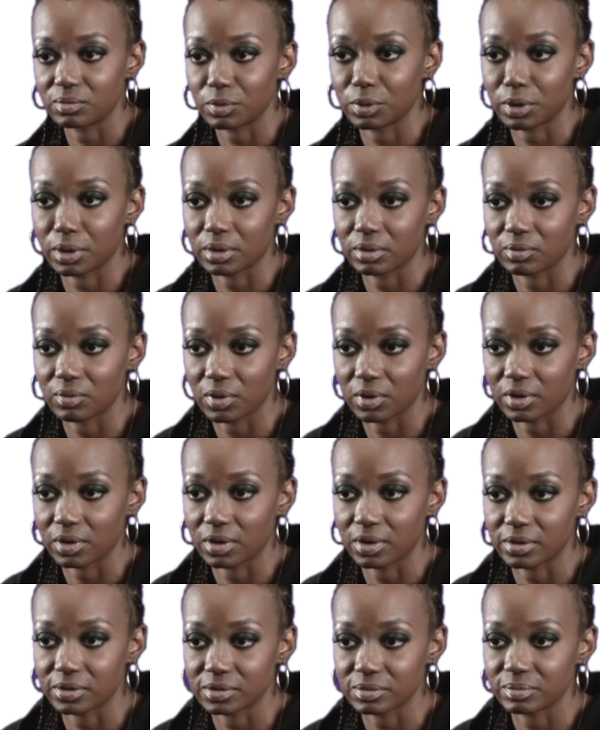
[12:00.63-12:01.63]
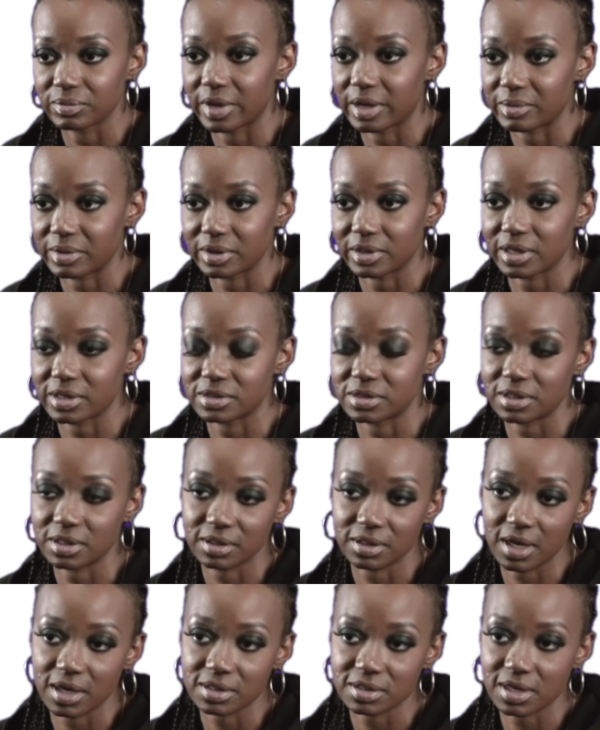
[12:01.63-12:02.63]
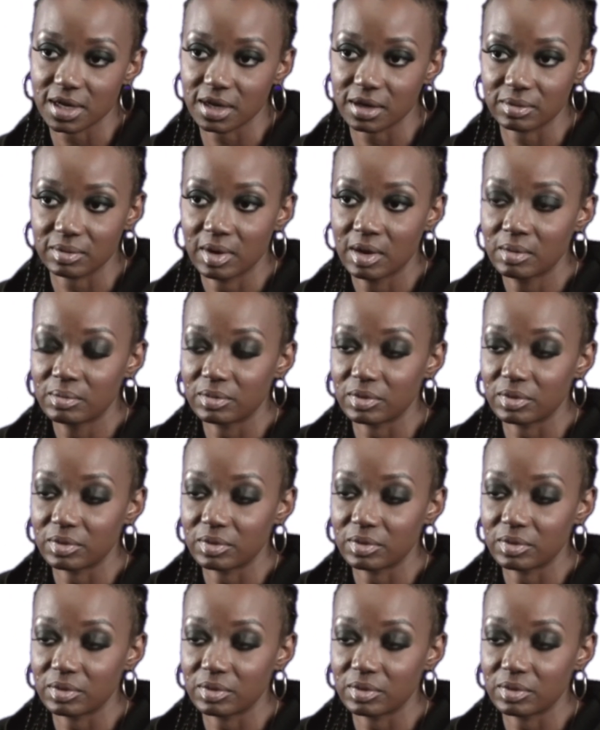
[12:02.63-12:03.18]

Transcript: we're going to work on maybe lessening that date.